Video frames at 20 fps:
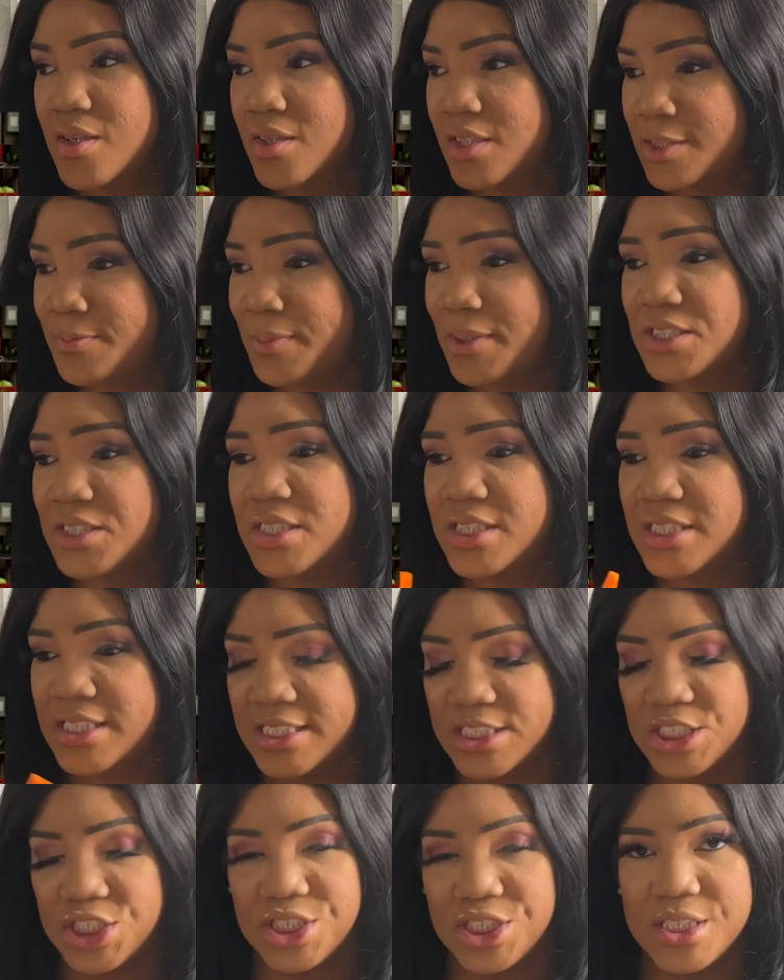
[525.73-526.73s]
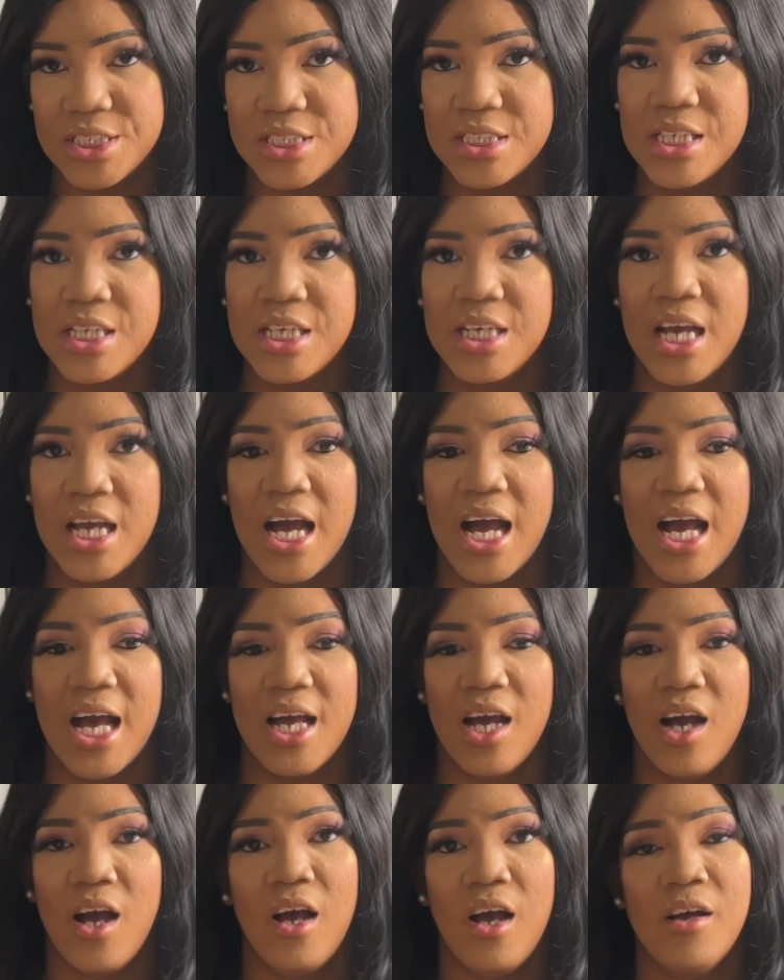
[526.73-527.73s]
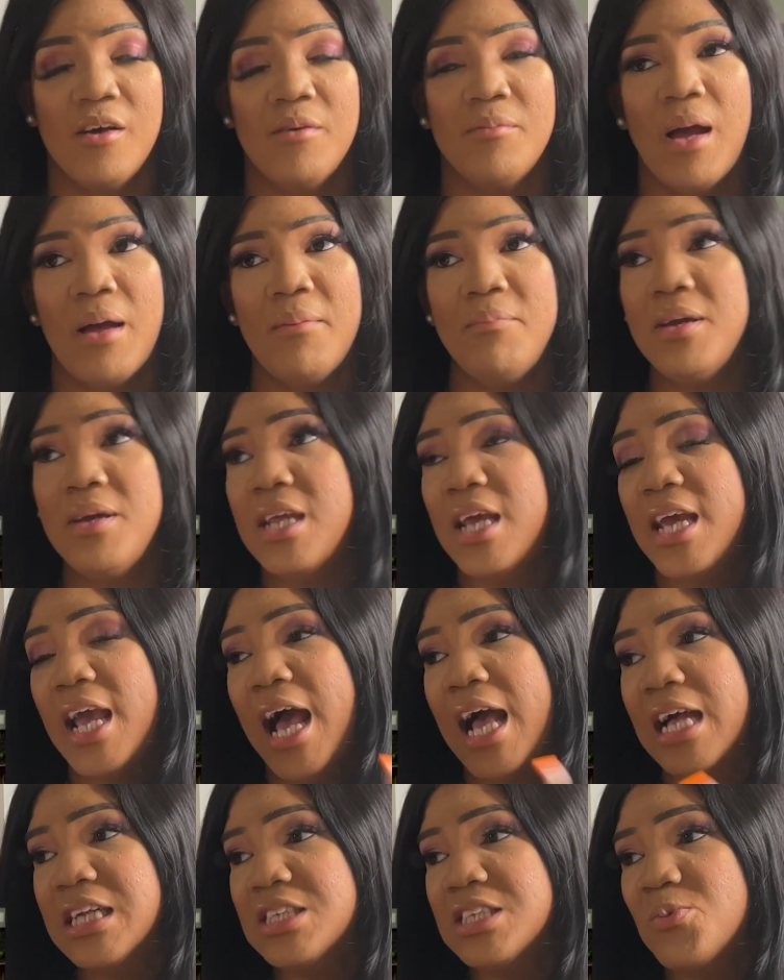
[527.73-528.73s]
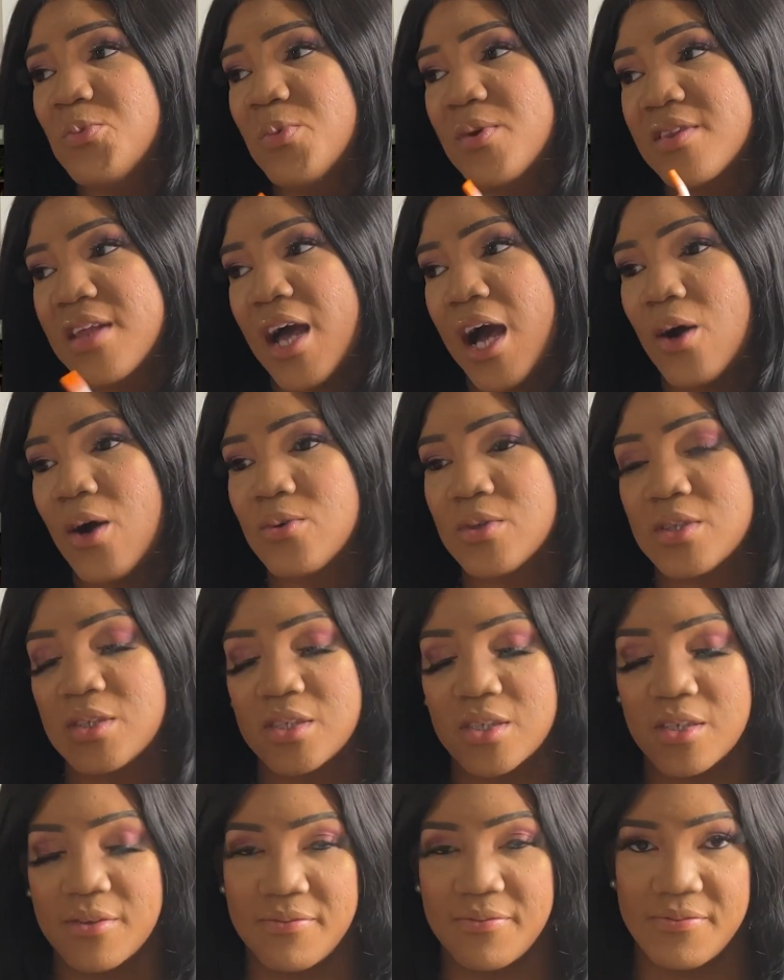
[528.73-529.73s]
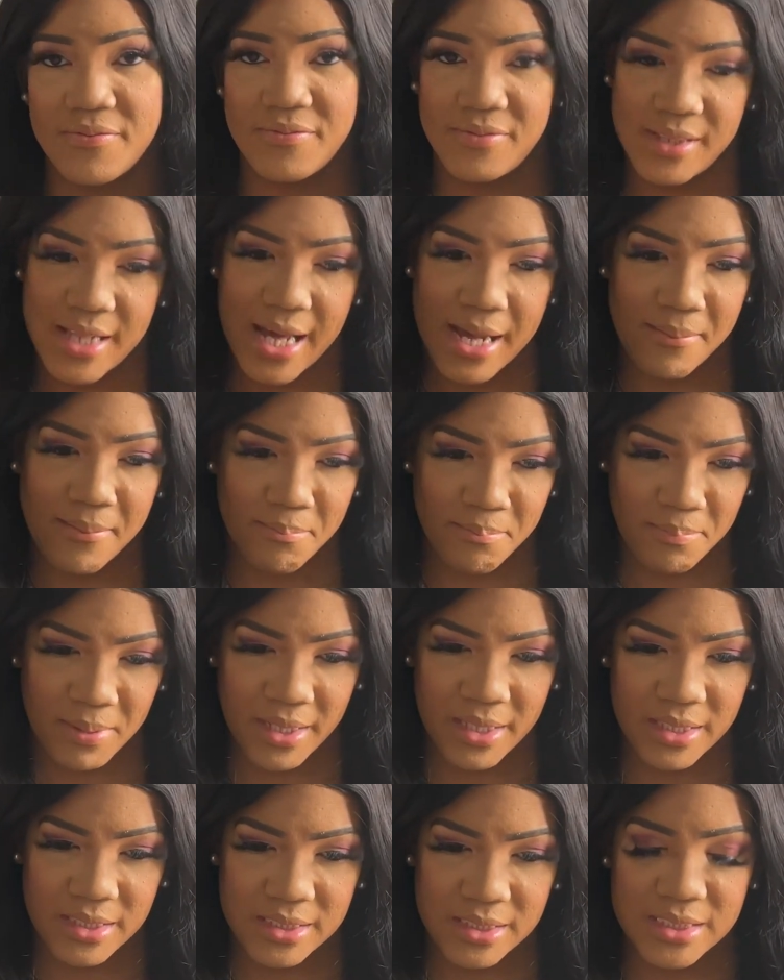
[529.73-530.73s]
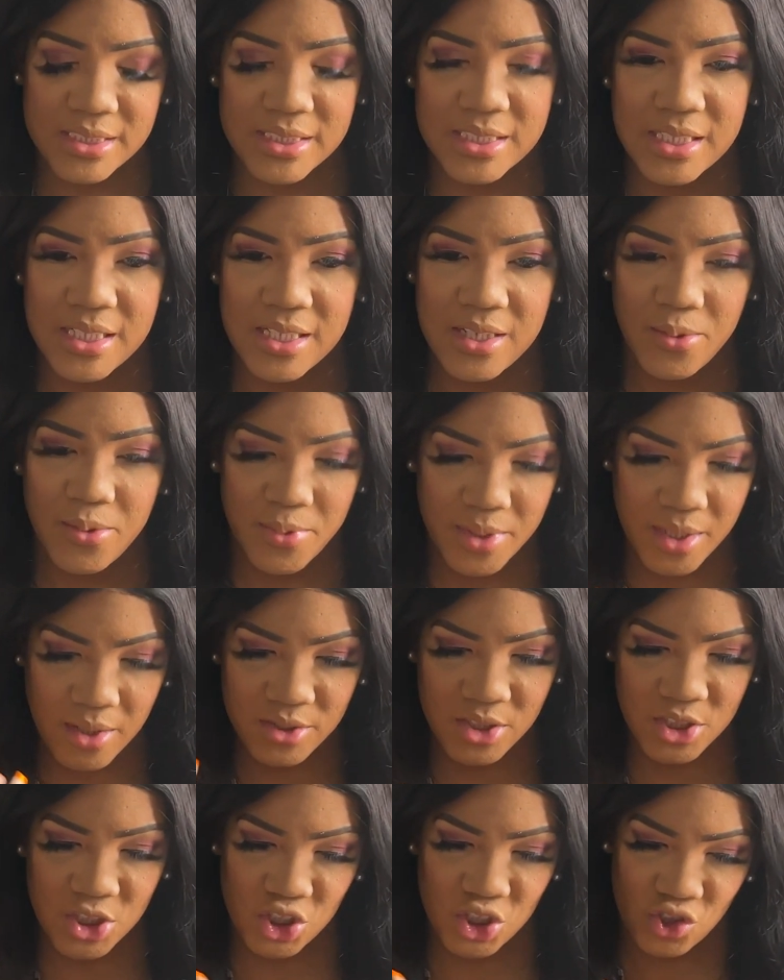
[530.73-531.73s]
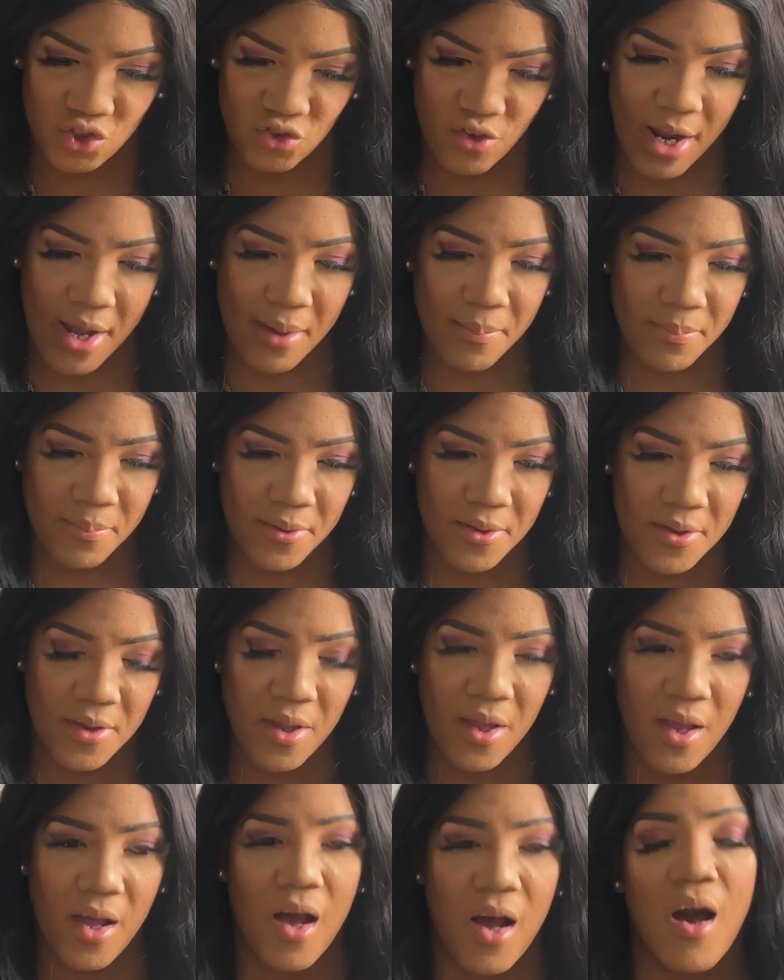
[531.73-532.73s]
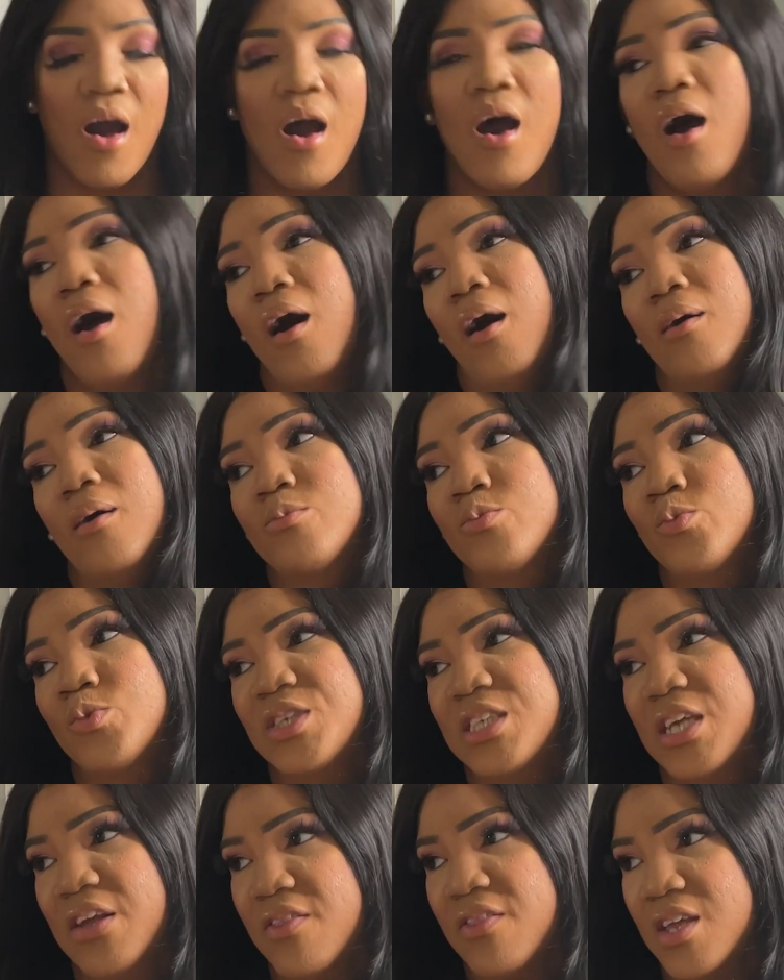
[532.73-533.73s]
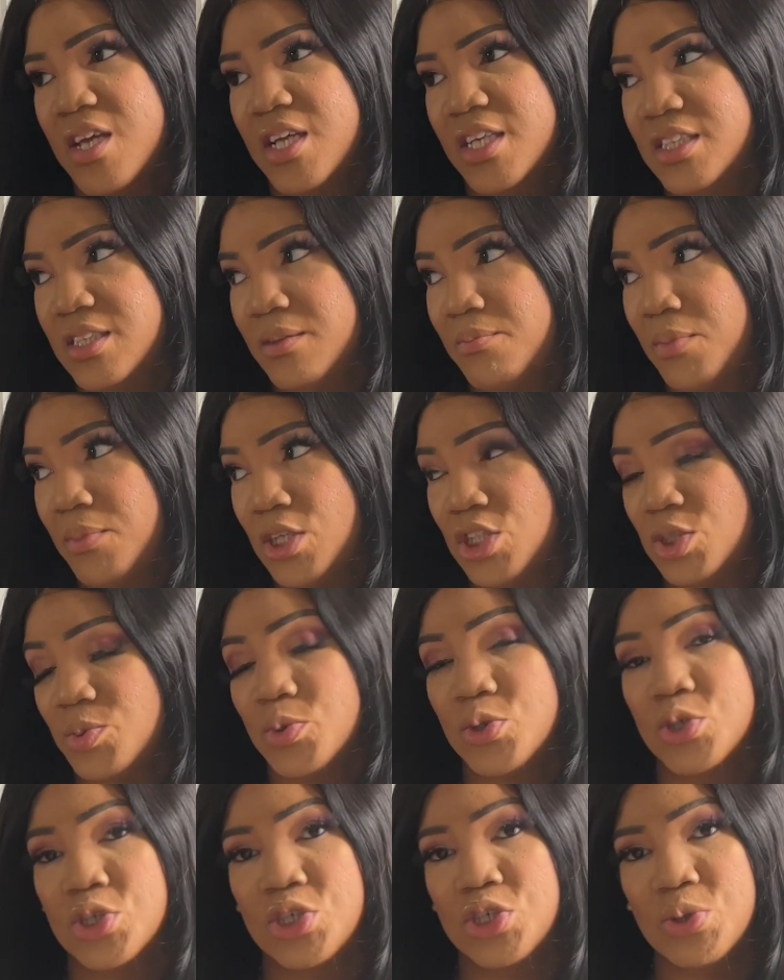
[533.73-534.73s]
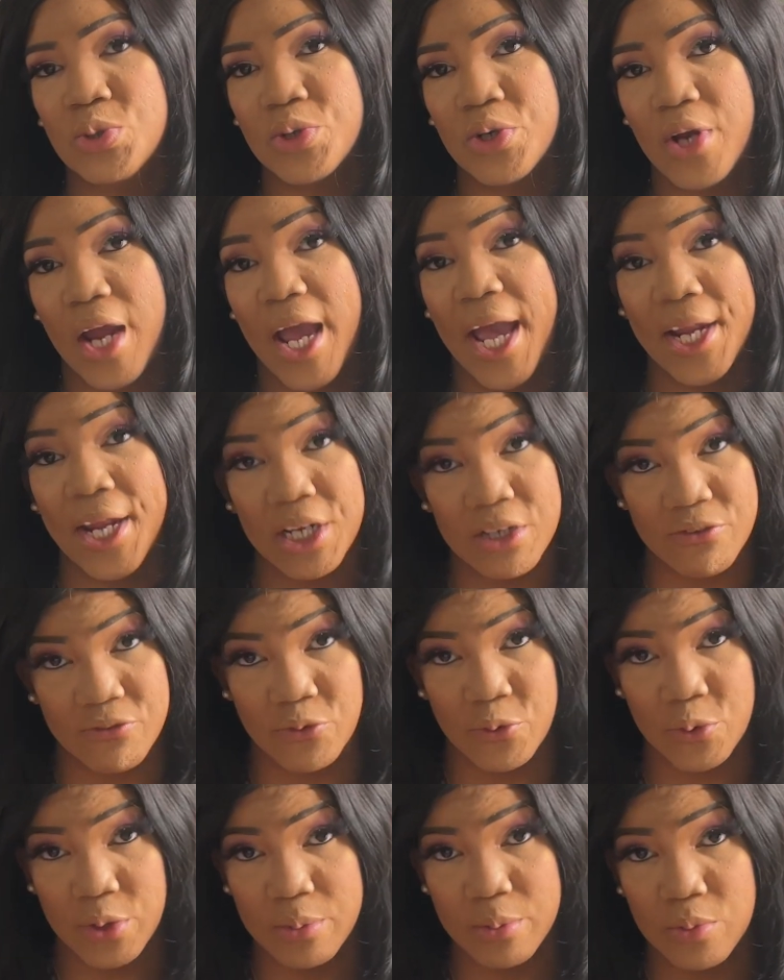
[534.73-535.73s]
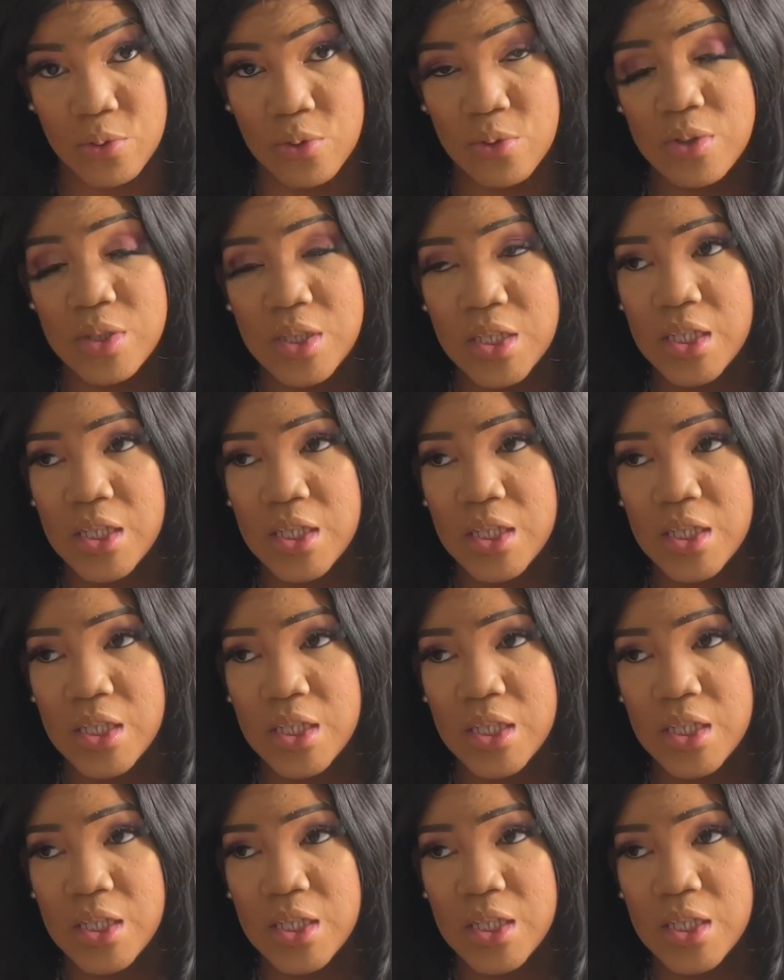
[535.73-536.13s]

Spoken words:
special edition. I mean, it has it without the flat bits, without the strap, which I think is a much more cuter and affordable.